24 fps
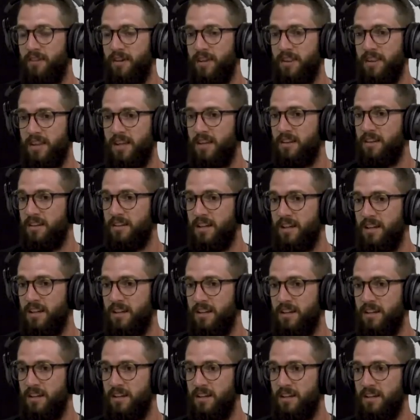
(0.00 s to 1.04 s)
I think that
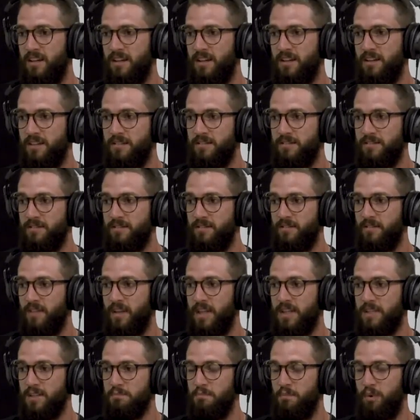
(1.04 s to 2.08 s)

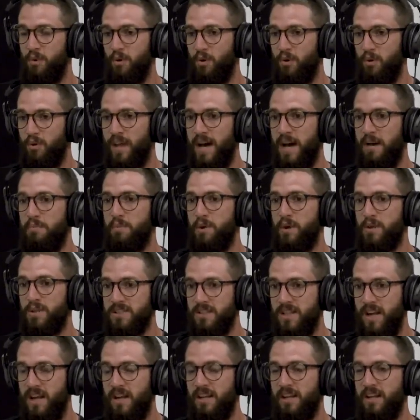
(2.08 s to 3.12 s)
it's more that
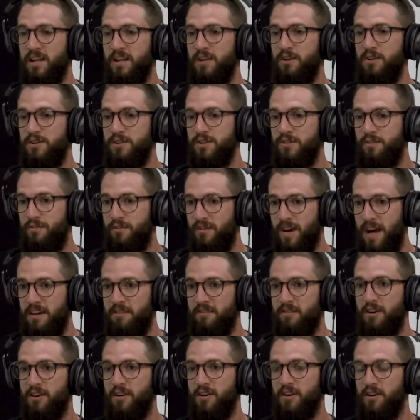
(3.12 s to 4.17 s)
personality, who's your
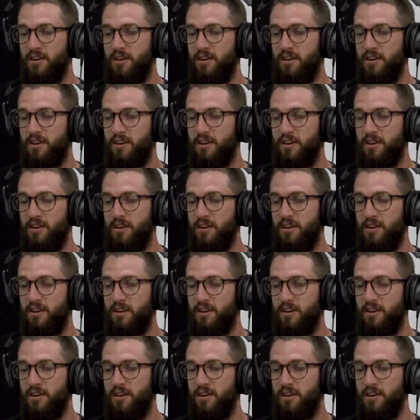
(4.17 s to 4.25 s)
favorite